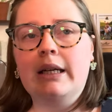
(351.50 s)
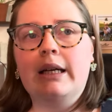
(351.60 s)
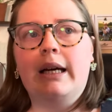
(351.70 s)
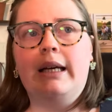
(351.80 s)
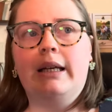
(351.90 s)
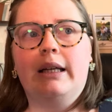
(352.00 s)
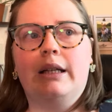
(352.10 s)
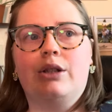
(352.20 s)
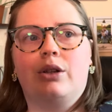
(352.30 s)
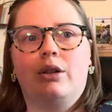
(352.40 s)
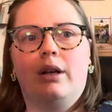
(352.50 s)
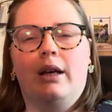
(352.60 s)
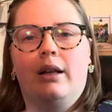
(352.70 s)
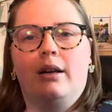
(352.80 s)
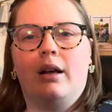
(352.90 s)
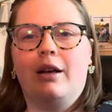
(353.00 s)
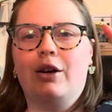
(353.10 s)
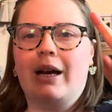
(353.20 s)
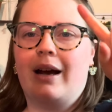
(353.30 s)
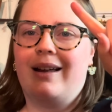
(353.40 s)
and you
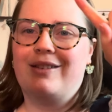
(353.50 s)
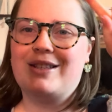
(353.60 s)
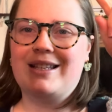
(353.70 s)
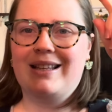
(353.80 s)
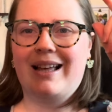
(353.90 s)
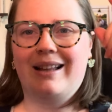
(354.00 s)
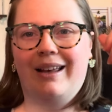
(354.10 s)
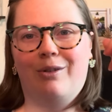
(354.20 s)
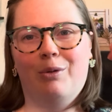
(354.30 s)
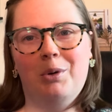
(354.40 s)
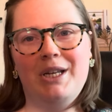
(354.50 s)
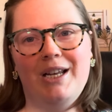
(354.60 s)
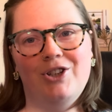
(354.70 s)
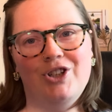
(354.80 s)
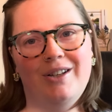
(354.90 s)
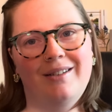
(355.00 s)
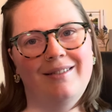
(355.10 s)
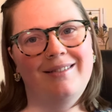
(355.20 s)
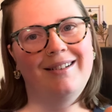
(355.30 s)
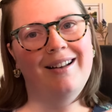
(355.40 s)
can kind of see that like
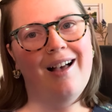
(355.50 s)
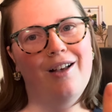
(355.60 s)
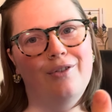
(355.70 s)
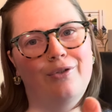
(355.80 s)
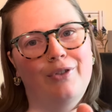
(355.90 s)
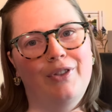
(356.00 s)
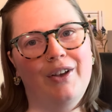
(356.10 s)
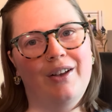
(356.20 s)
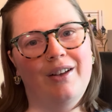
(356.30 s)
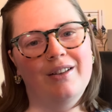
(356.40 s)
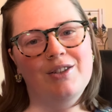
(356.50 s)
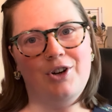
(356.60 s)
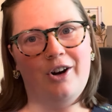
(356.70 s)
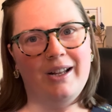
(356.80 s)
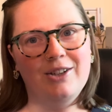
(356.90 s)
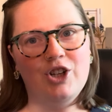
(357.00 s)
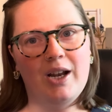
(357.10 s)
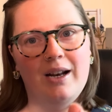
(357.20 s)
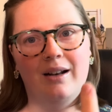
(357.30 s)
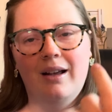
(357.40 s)
rotation of the starting
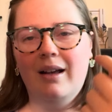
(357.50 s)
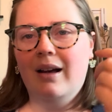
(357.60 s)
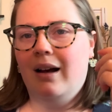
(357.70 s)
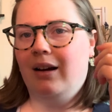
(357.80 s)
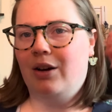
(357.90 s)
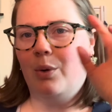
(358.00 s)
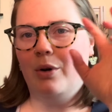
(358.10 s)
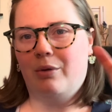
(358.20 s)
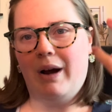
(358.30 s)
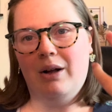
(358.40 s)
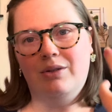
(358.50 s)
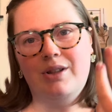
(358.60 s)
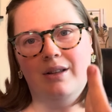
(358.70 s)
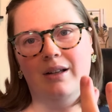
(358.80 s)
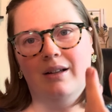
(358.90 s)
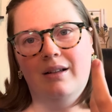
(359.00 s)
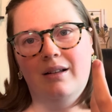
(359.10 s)
chain go around the